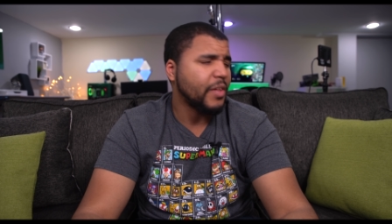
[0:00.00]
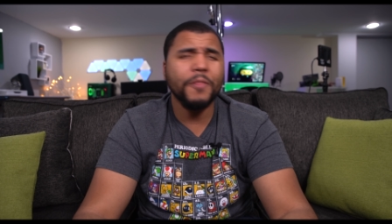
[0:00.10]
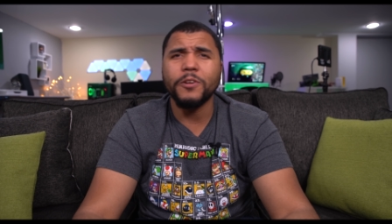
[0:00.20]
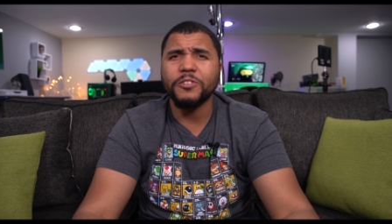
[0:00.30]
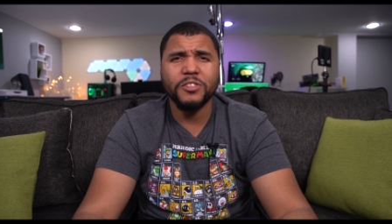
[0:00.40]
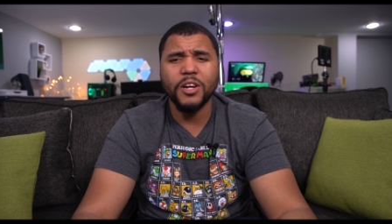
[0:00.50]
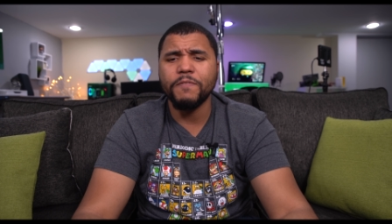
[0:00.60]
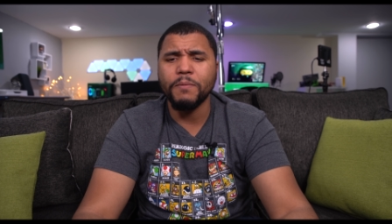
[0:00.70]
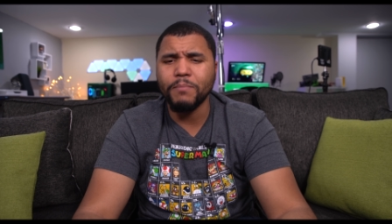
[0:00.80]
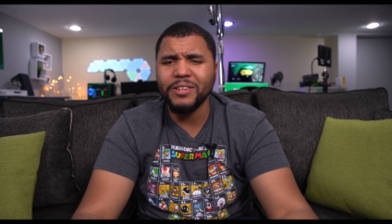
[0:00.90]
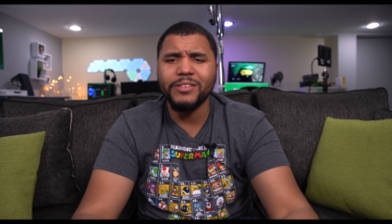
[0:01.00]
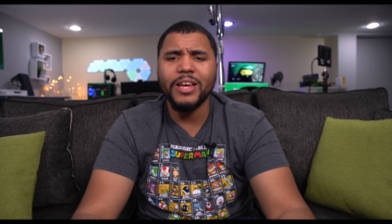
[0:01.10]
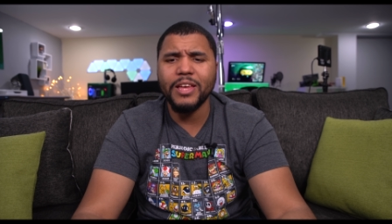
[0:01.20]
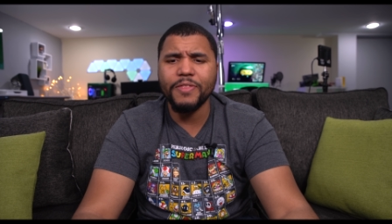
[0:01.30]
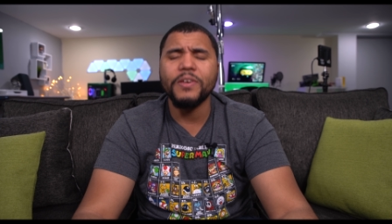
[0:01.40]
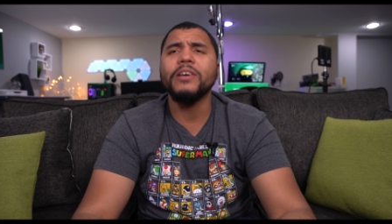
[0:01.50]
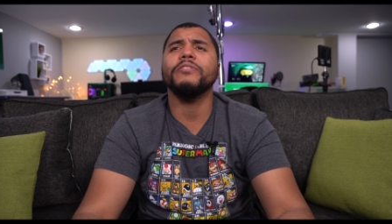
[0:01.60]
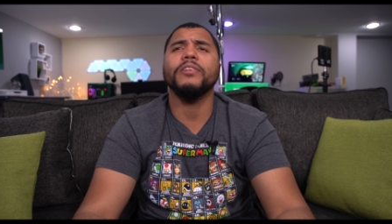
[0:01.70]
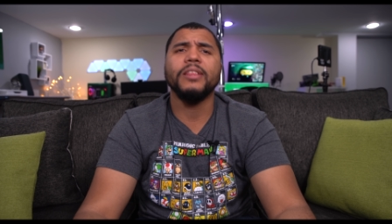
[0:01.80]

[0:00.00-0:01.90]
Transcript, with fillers: the other stuff, the mundane thing,